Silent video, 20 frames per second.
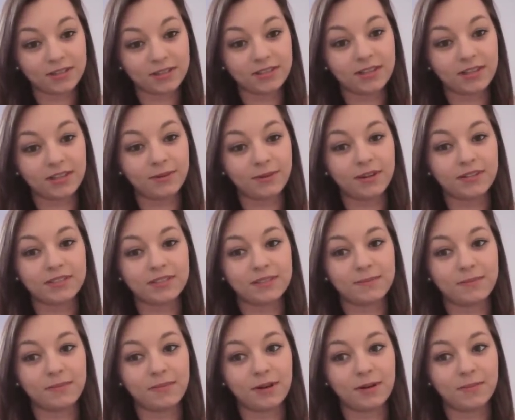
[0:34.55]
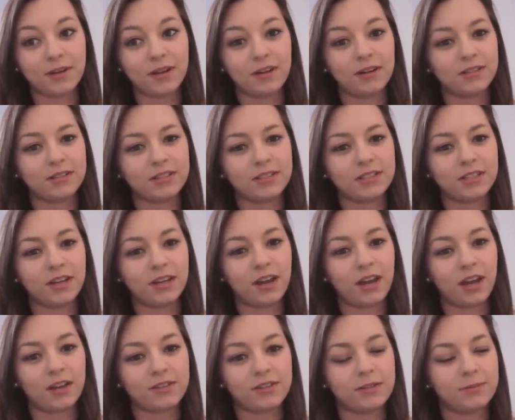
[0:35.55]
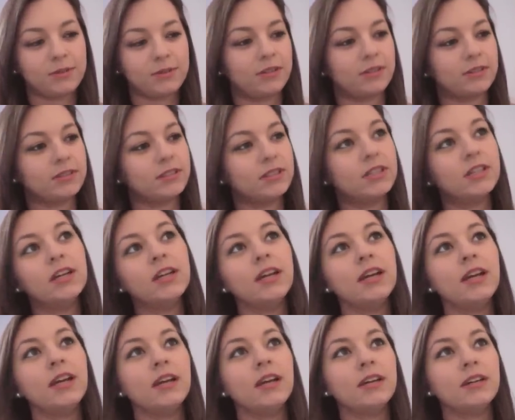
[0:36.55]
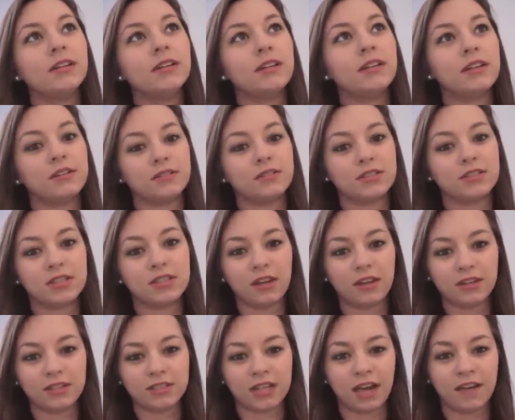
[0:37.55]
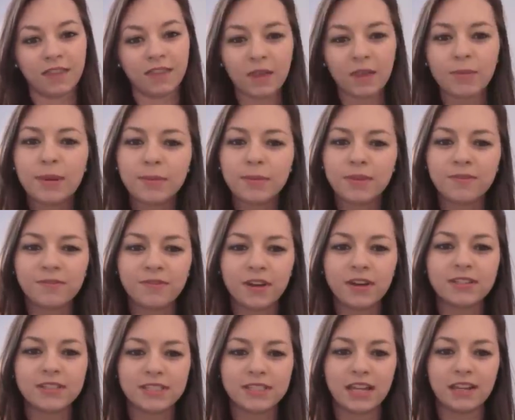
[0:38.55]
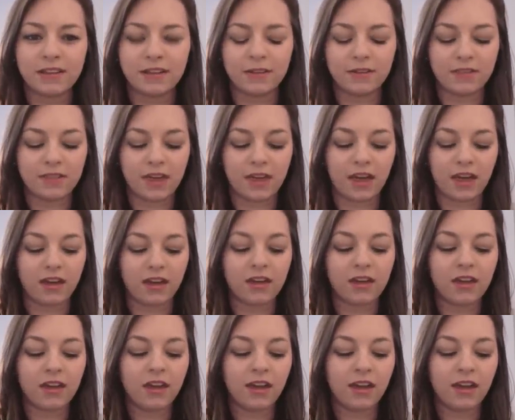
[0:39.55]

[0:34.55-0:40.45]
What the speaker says: So when I was in Marble Arch Superdrug on, I think it was Thursday, I think that may be the first day they were there,